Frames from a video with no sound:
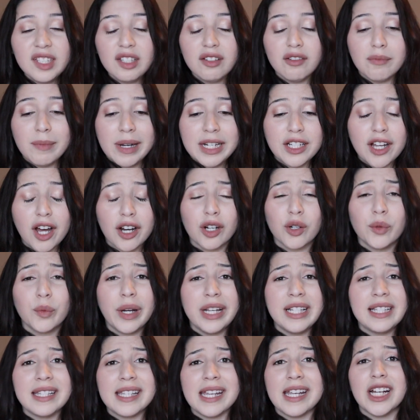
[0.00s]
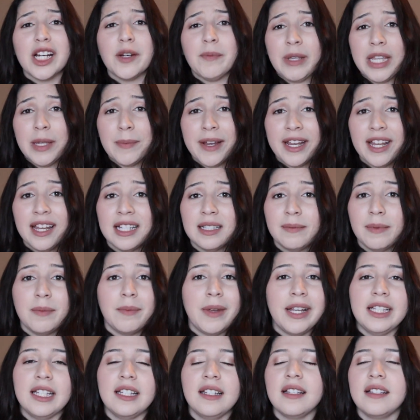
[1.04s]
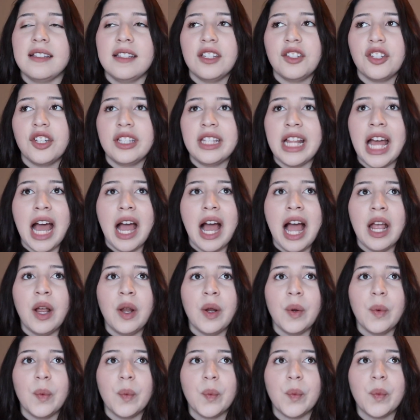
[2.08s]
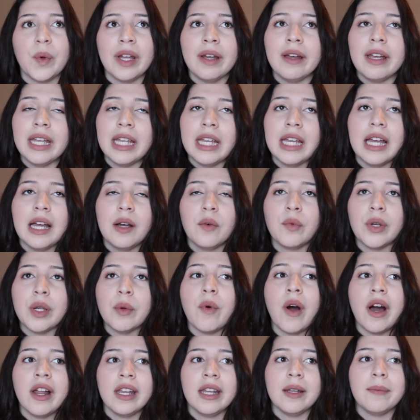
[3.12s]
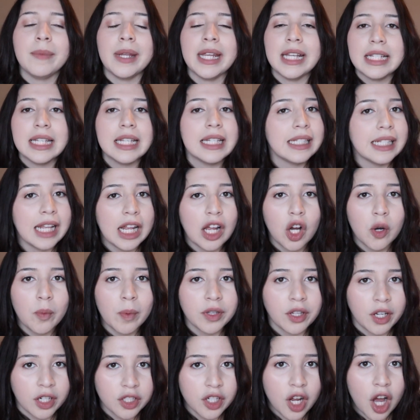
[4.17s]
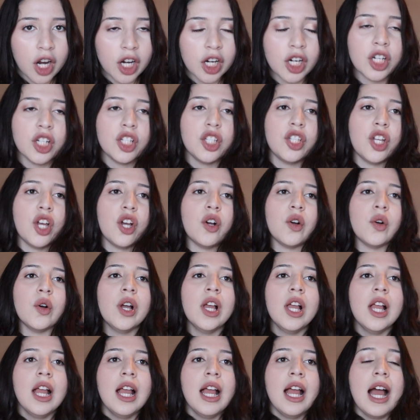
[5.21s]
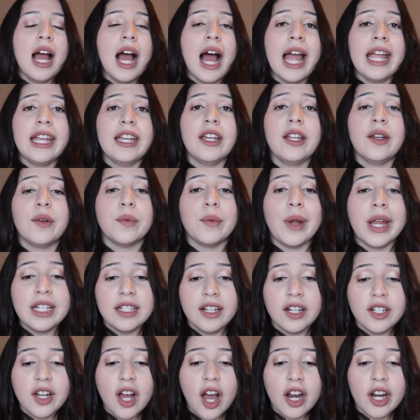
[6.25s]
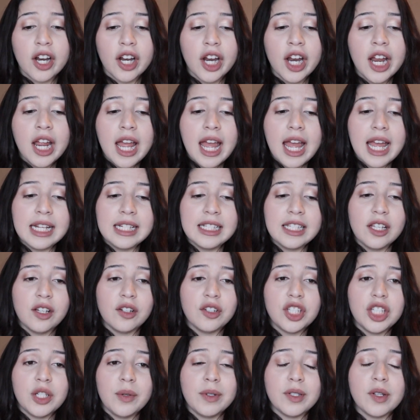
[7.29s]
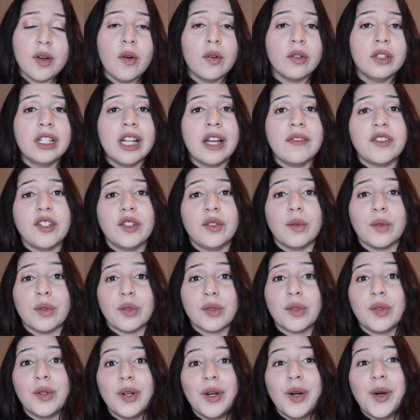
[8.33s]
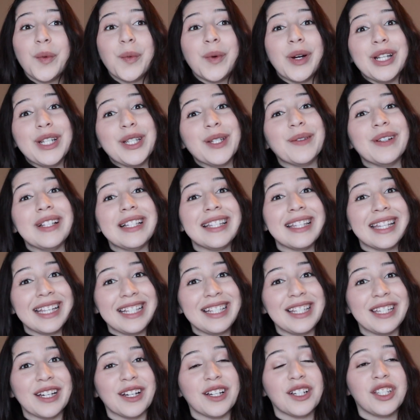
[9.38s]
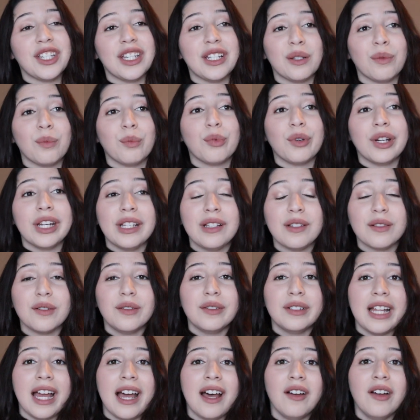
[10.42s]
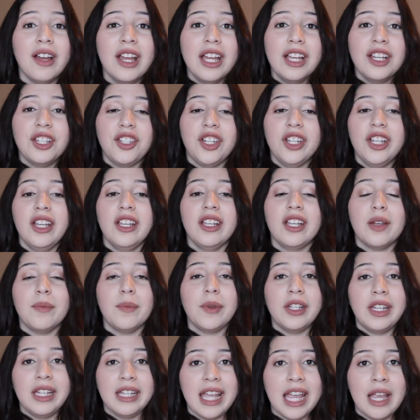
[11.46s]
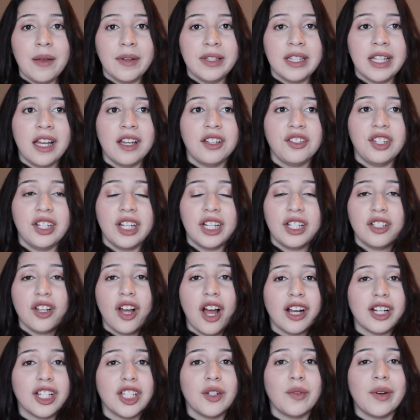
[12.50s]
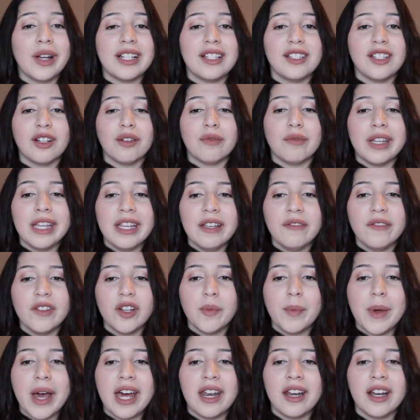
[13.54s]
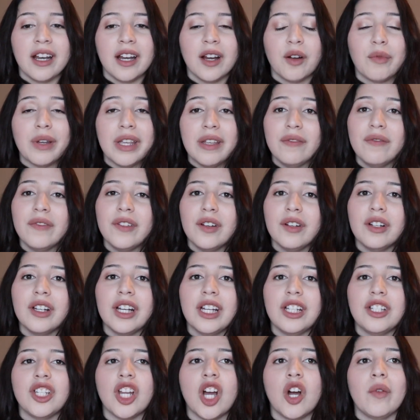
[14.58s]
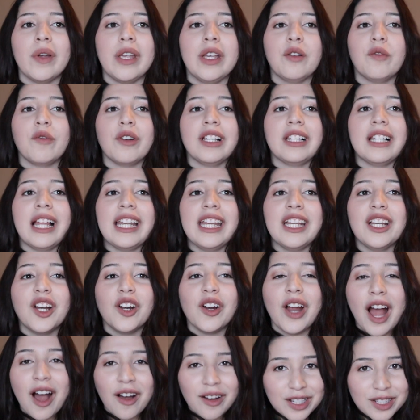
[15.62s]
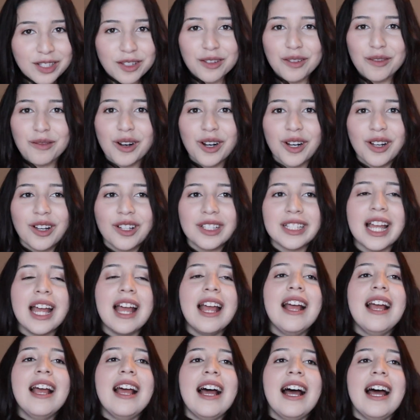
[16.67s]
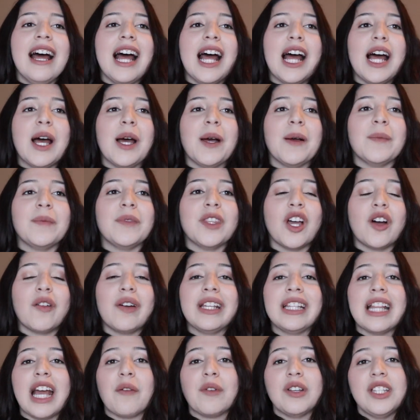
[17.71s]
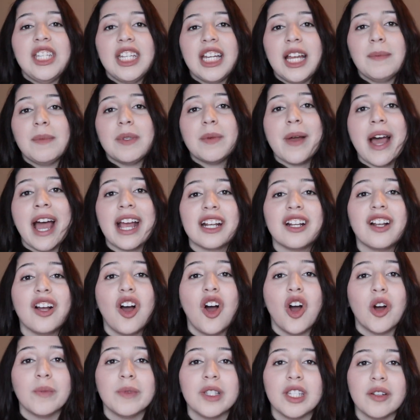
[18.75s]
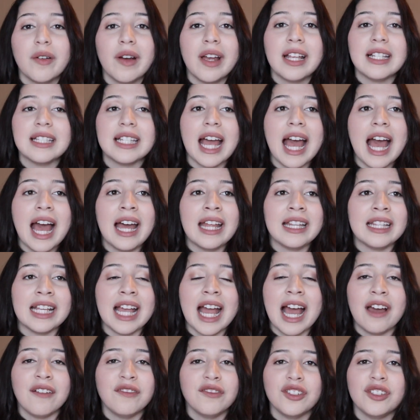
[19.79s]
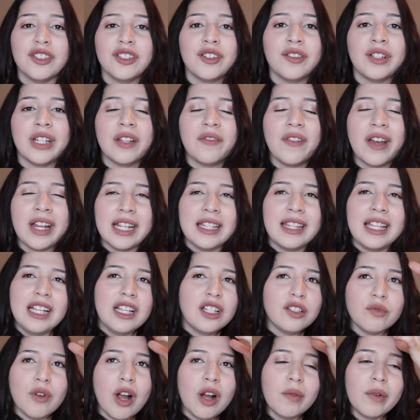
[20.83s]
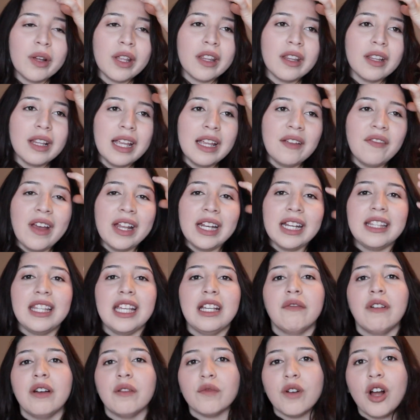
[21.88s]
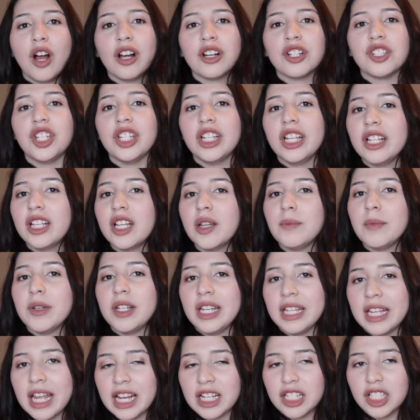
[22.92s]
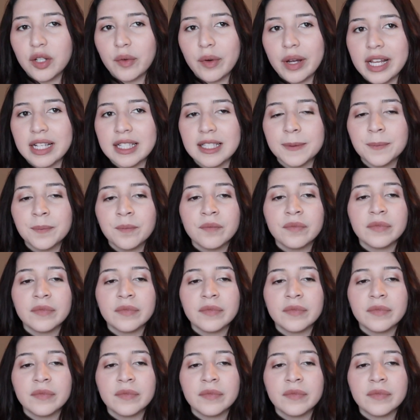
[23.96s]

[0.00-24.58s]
when my daughter was here, me and my husband made the decision that I we, we wanted me to stay home with our daughter. So I could raise our daughter until she was old enough to go to school, which was this year. She's in preschool now. She can communicate with us. She can talk to us. So we feel better. We feel good knowing we're letting her out into the world. Um, knowing that when she comes back home to us in the afternoon, if anything is wrong with, if anything went wrong, she can communicate to us